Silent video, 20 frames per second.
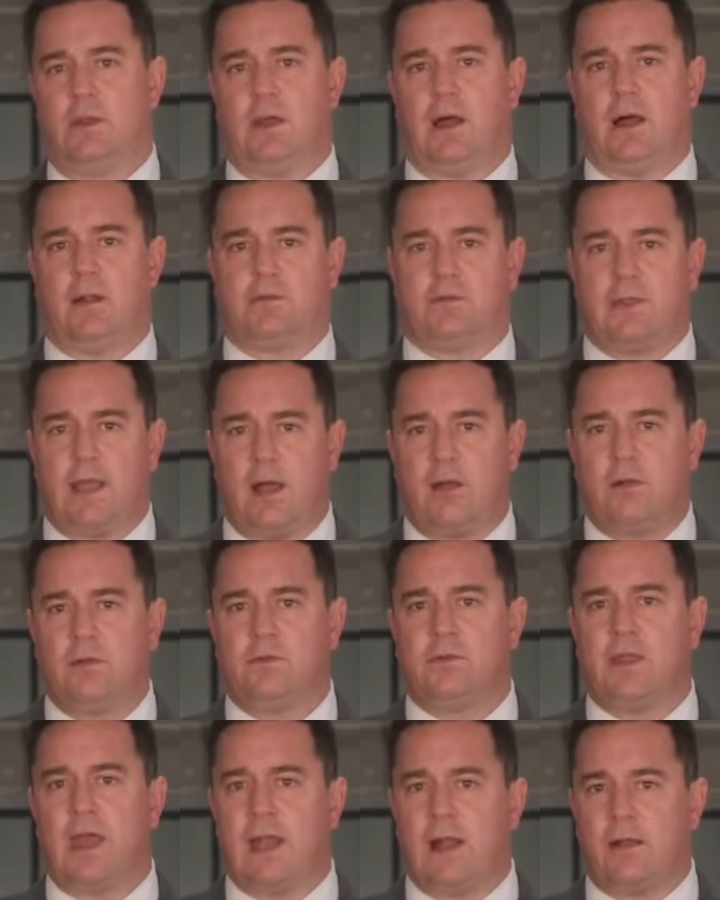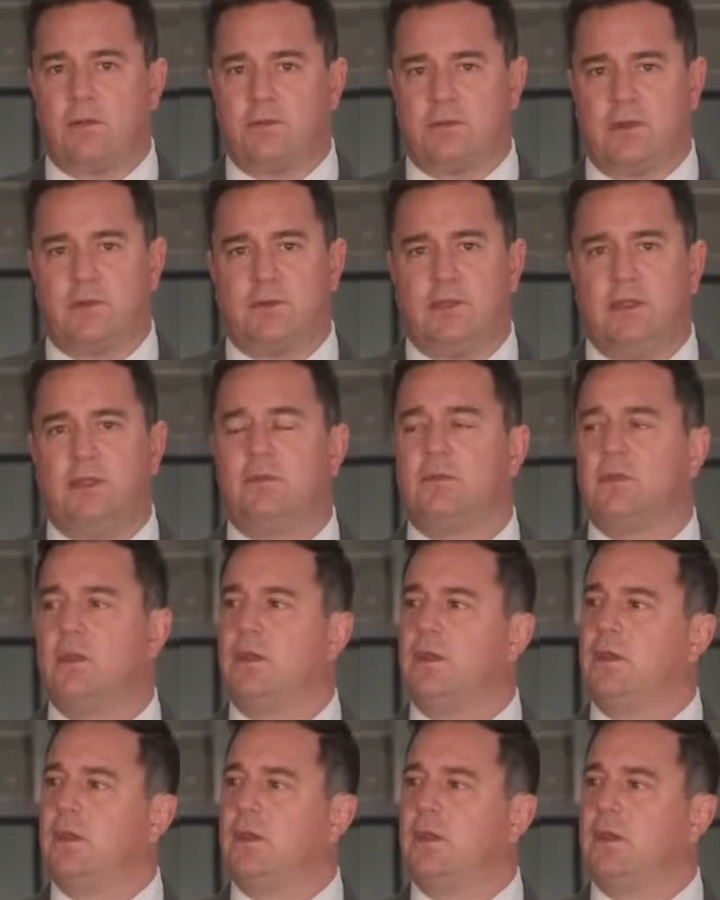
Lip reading: our towns and our cities